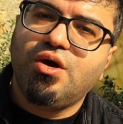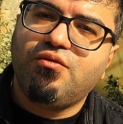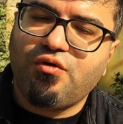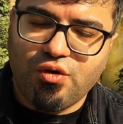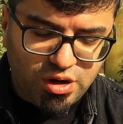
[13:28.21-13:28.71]

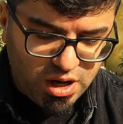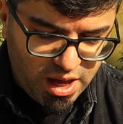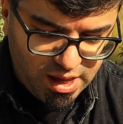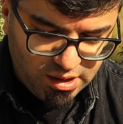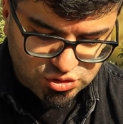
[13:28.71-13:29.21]
for
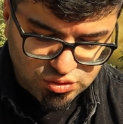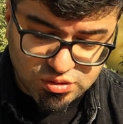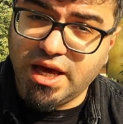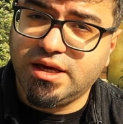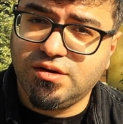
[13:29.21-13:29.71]
uh, to
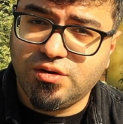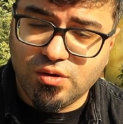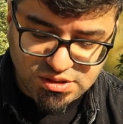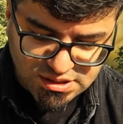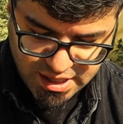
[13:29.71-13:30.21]
take their
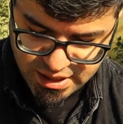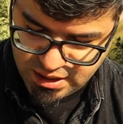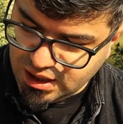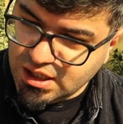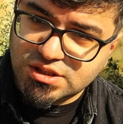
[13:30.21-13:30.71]
own side.
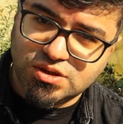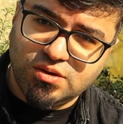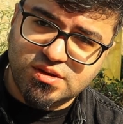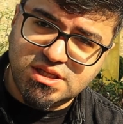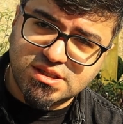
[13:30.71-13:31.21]

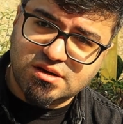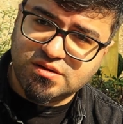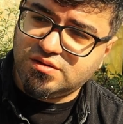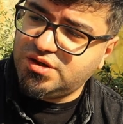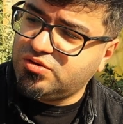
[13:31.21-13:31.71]
So these are
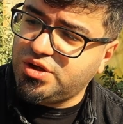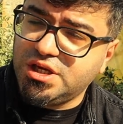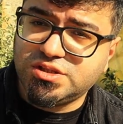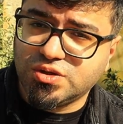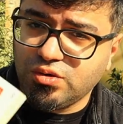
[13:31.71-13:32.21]
three
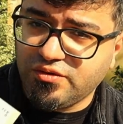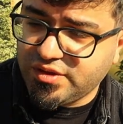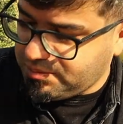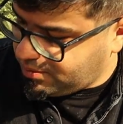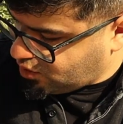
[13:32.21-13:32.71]
reads. All of
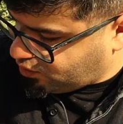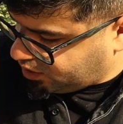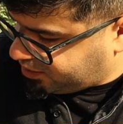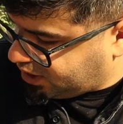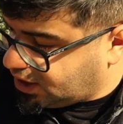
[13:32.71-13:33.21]
them
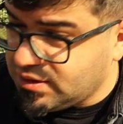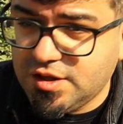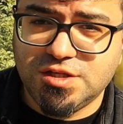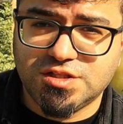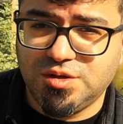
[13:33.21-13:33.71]
will be in the
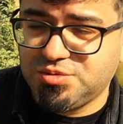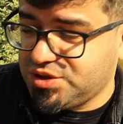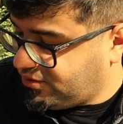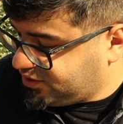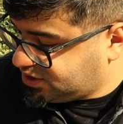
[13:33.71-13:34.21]

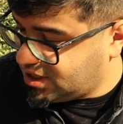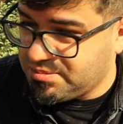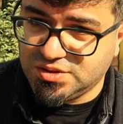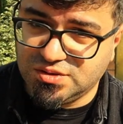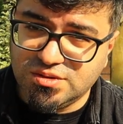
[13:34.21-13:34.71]
description of this
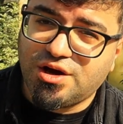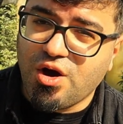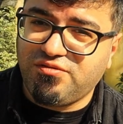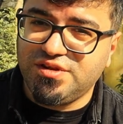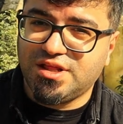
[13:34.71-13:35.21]
episode. The
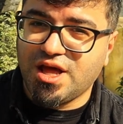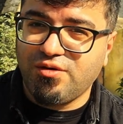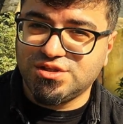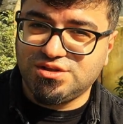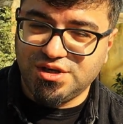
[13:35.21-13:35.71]
coffee that I
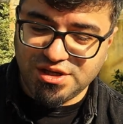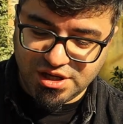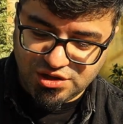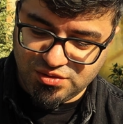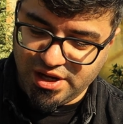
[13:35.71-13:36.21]
was
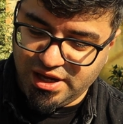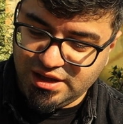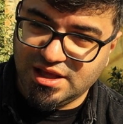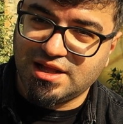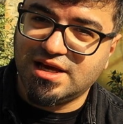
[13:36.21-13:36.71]
drinking today
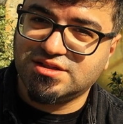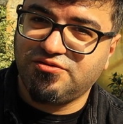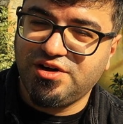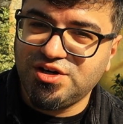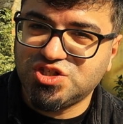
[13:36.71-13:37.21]
that has a
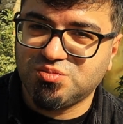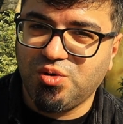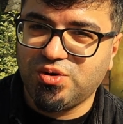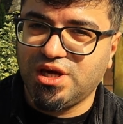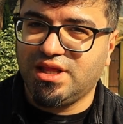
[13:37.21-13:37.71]
very
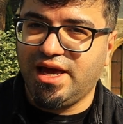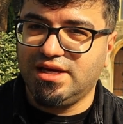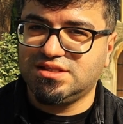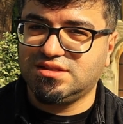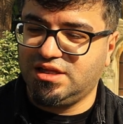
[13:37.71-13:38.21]
smoky
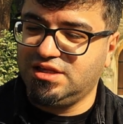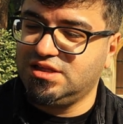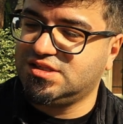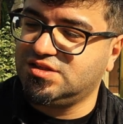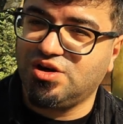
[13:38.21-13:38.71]
taste and
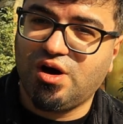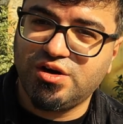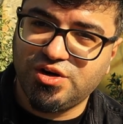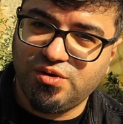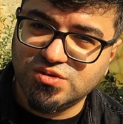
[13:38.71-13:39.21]
is a
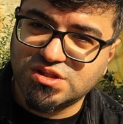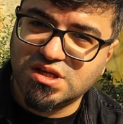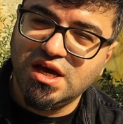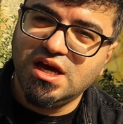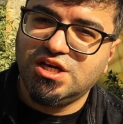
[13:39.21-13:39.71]
dark
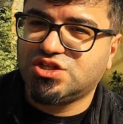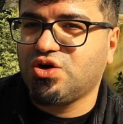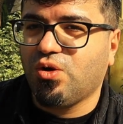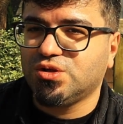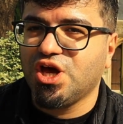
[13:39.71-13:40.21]
roast is
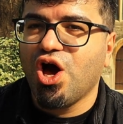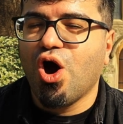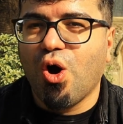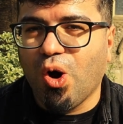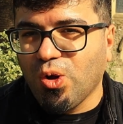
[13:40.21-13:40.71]
called
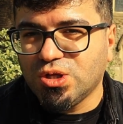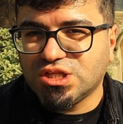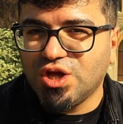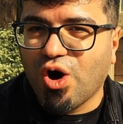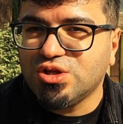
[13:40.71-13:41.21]
Hot,
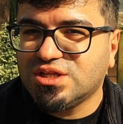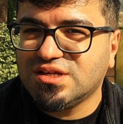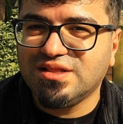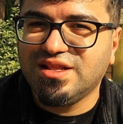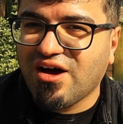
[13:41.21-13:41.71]
Hot
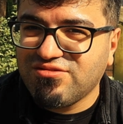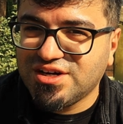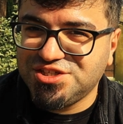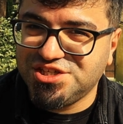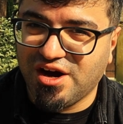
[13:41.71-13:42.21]

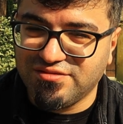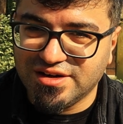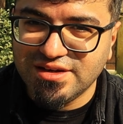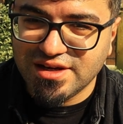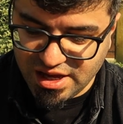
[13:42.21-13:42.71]
Lava
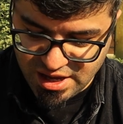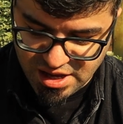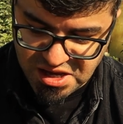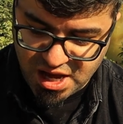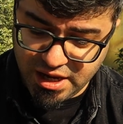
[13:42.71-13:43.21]
Java.
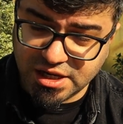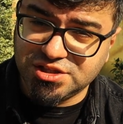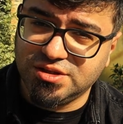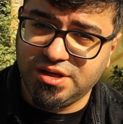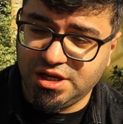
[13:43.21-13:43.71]
Uh, I
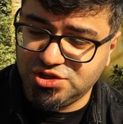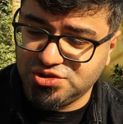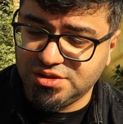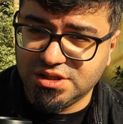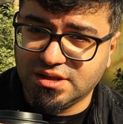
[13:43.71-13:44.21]
actually
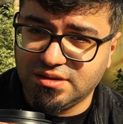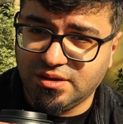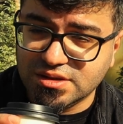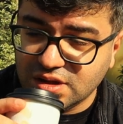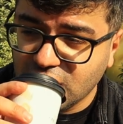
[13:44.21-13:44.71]
enjoyed it a
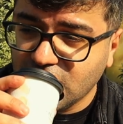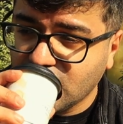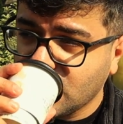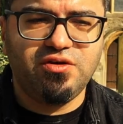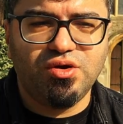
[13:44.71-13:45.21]
lot.
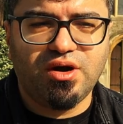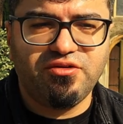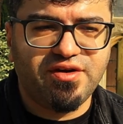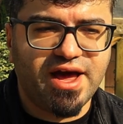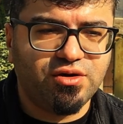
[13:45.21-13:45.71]
If you are a
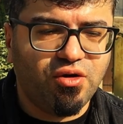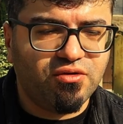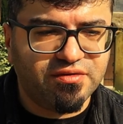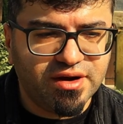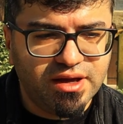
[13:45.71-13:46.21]
fan
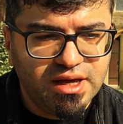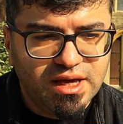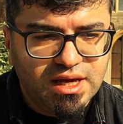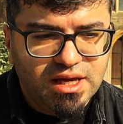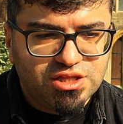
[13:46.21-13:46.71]
of uh,
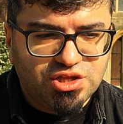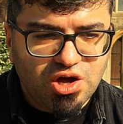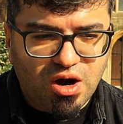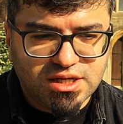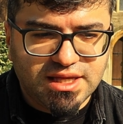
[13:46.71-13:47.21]

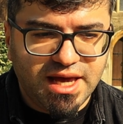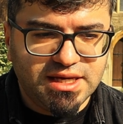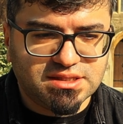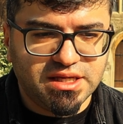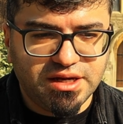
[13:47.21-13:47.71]
dark
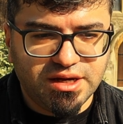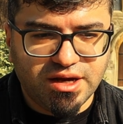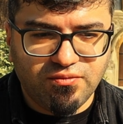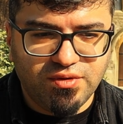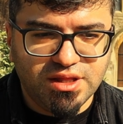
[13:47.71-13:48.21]
tasting
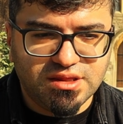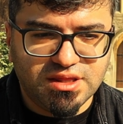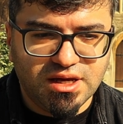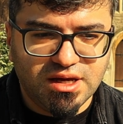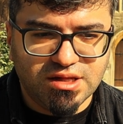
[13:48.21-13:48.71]
with
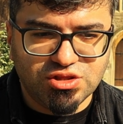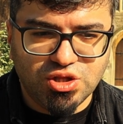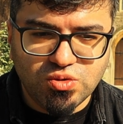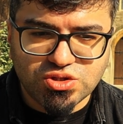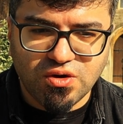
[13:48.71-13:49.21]
uh,
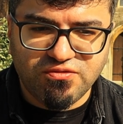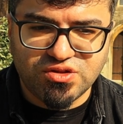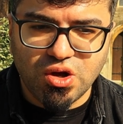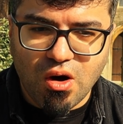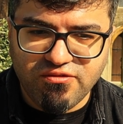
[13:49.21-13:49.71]
notes of
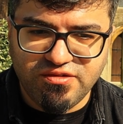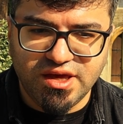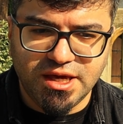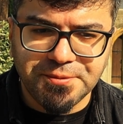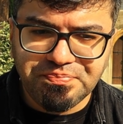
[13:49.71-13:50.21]

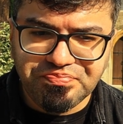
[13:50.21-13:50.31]
toffee